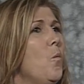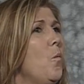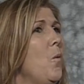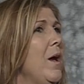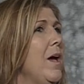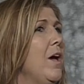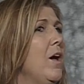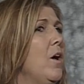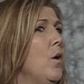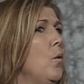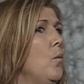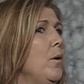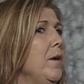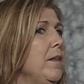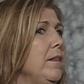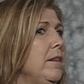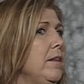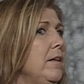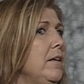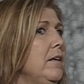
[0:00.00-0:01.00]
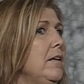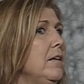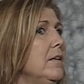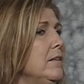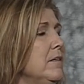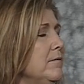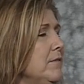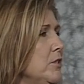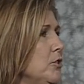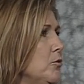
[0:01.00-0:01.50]
Well, with the
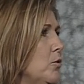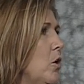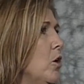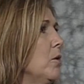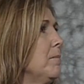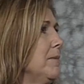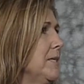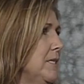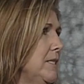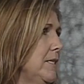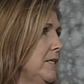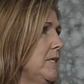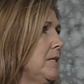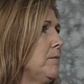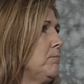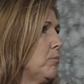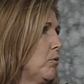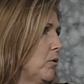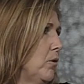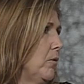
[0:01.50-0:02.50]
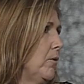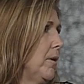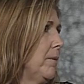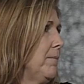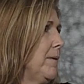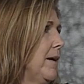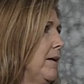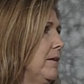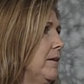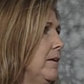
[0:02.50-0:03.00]
individual augmentee
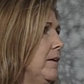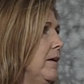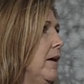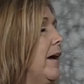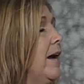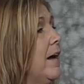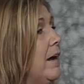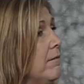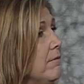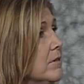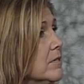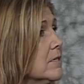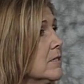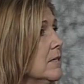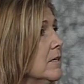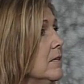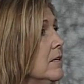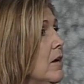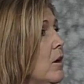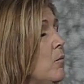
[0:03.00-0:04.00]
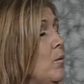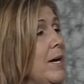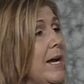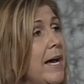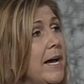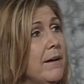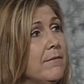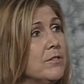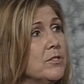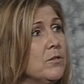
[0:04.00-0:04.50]
program that they have us at now, we
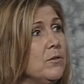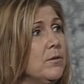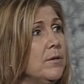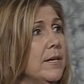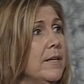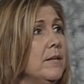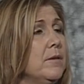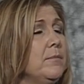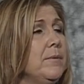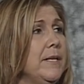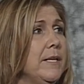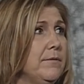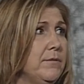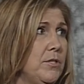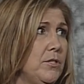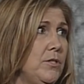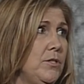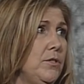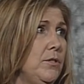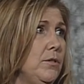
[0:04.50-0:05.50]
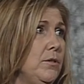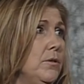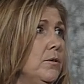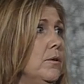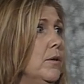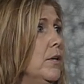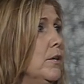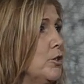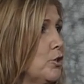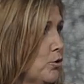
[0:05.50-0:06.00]
have to go down and we have to
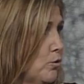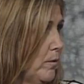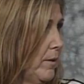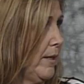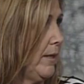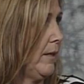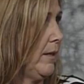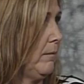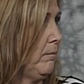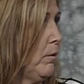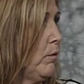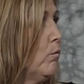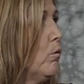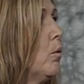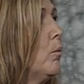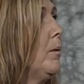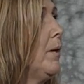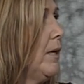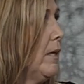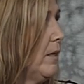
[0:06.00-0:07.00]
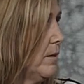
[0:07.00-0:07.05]
do a training before we